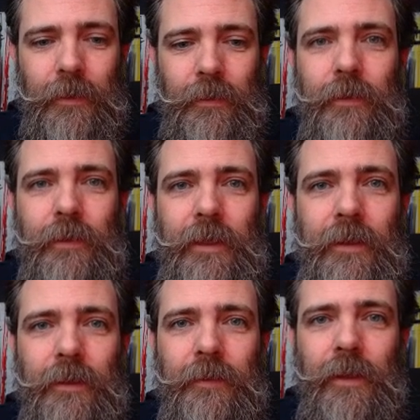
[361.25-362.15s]
the
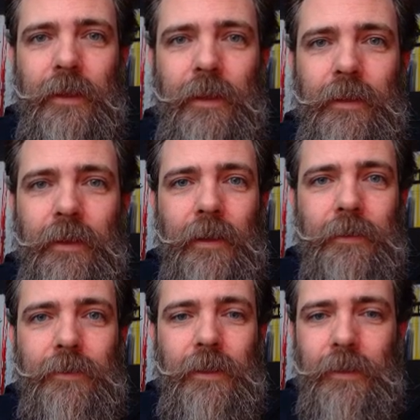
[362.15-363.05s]
neatest thing I think
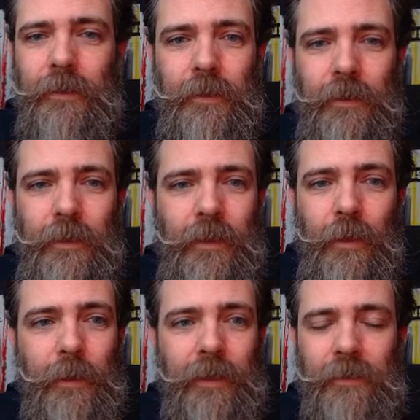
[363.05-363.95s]
see
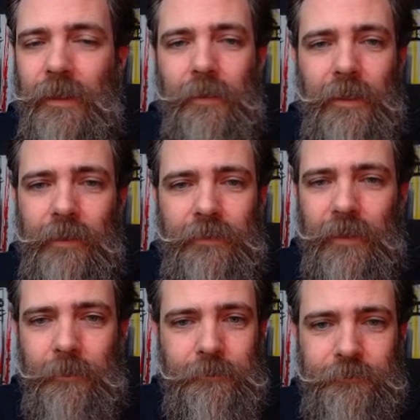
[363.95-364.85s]
in my entire
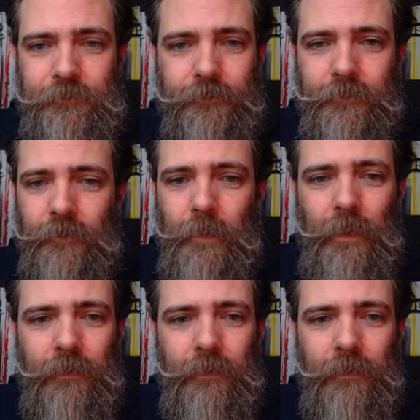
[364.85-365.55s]
lifetime. So